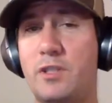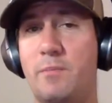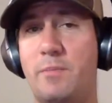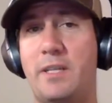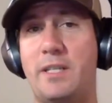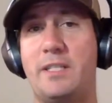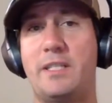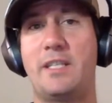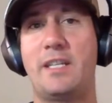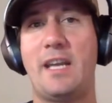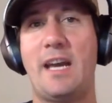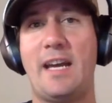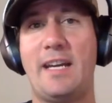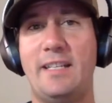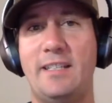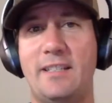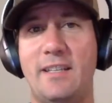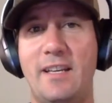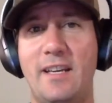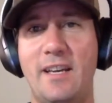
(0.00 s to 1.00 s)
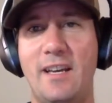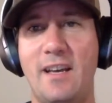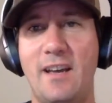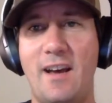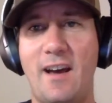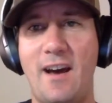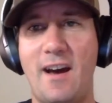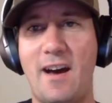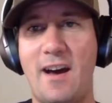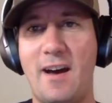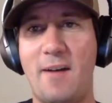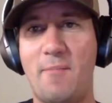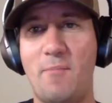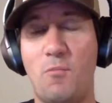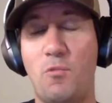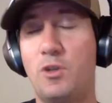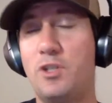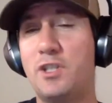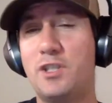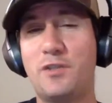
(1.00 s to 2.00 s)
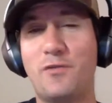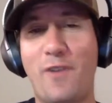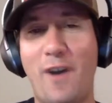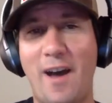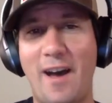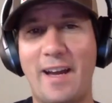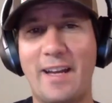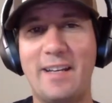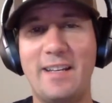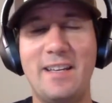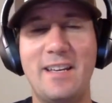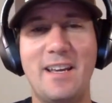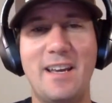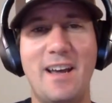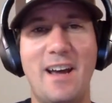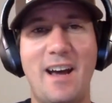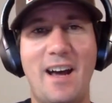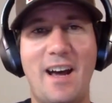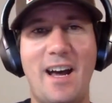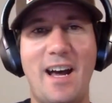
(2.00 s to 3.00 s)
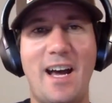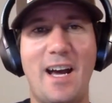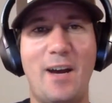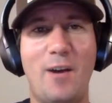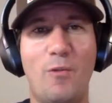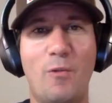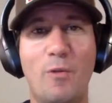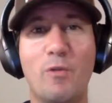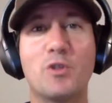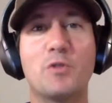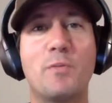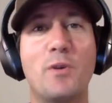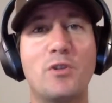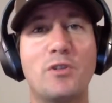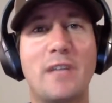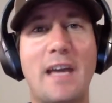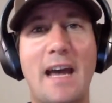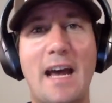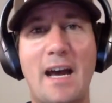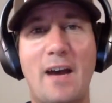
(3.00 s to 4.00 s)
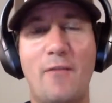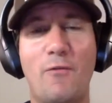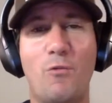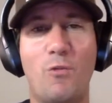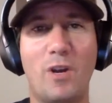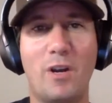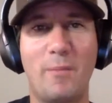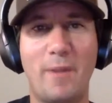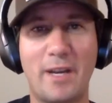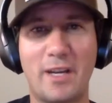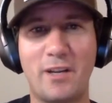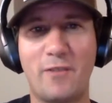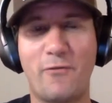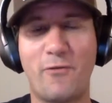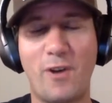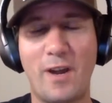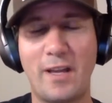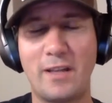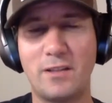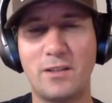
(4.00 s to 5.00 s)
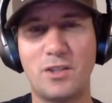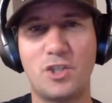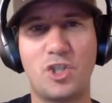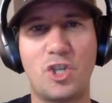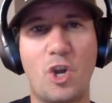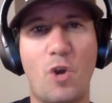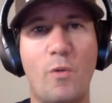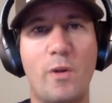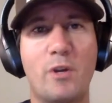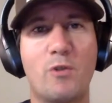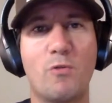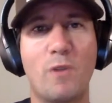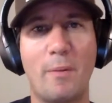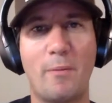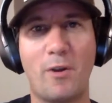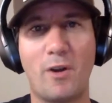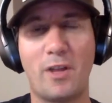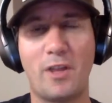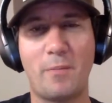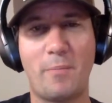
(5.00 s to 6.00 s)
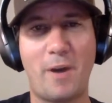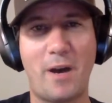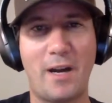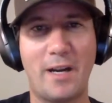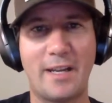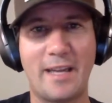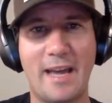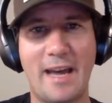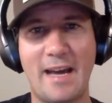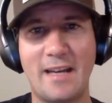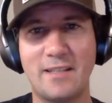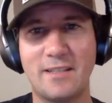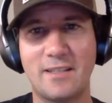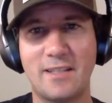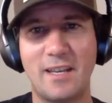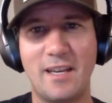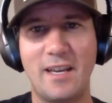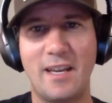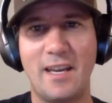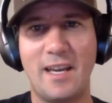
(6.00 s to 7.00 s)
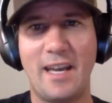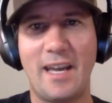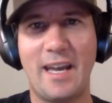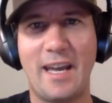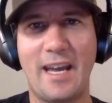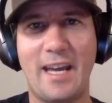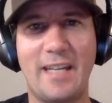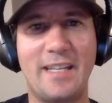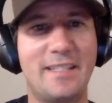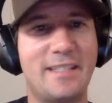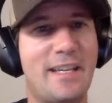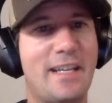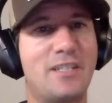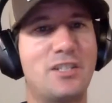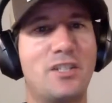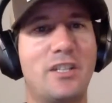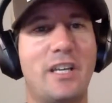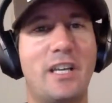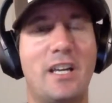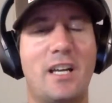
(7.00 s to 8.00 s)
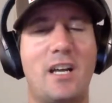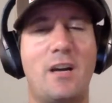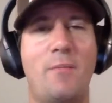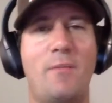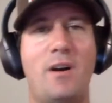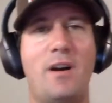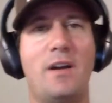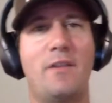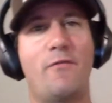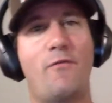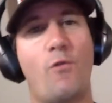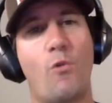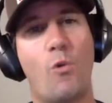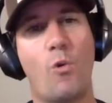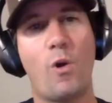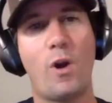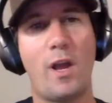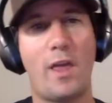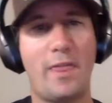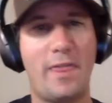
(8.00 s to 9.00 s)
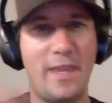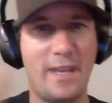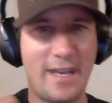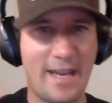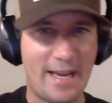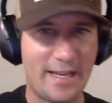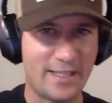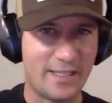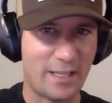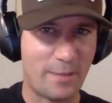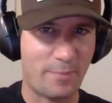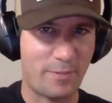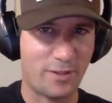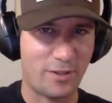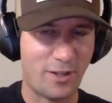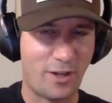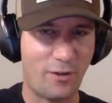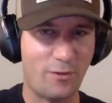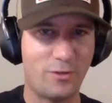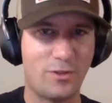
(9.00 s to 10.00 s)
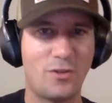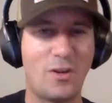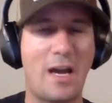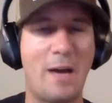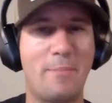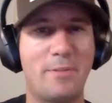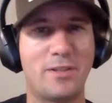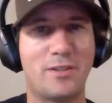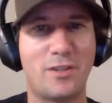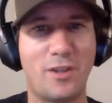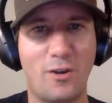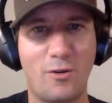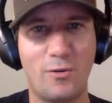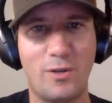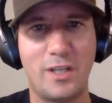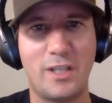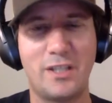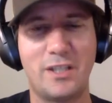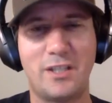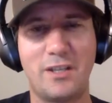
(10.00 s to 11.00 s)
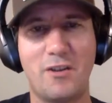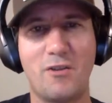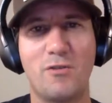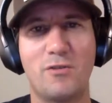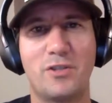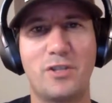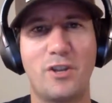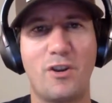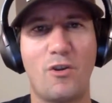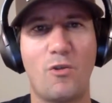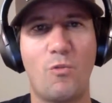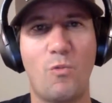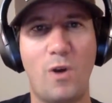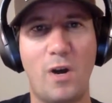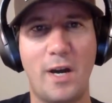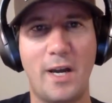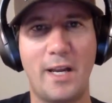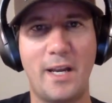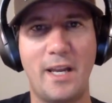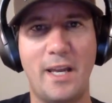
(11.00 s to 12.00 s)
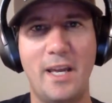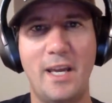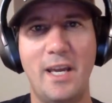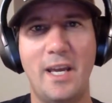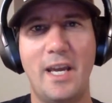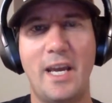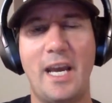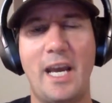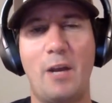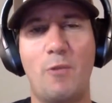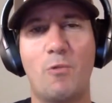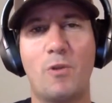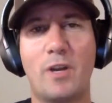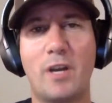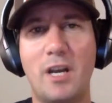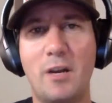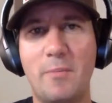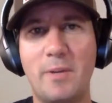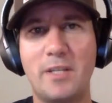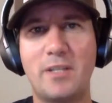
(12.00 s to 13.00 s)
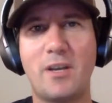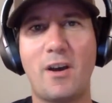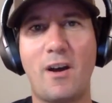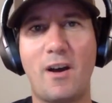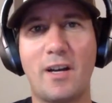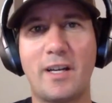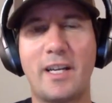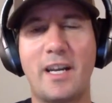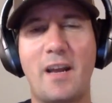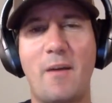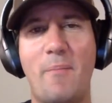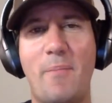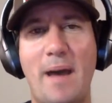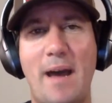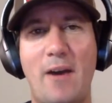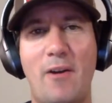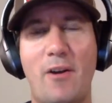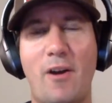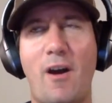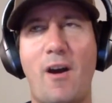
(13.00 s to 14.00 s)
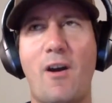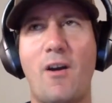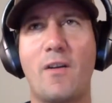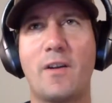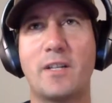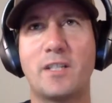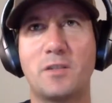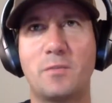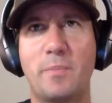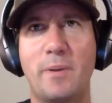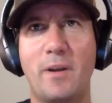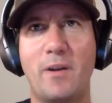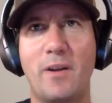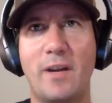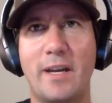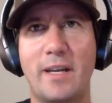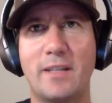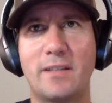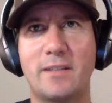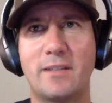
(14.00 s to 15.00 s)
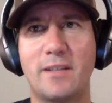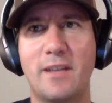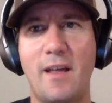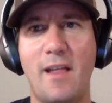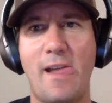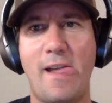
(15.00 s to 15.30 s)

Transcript: to be tonight, which is fine. We were supposed to have one of my good friends, Joey Grimmer, on the podcast, and he's actually going to come on for the next episode, so episode 001, and we're going to be talking about our experience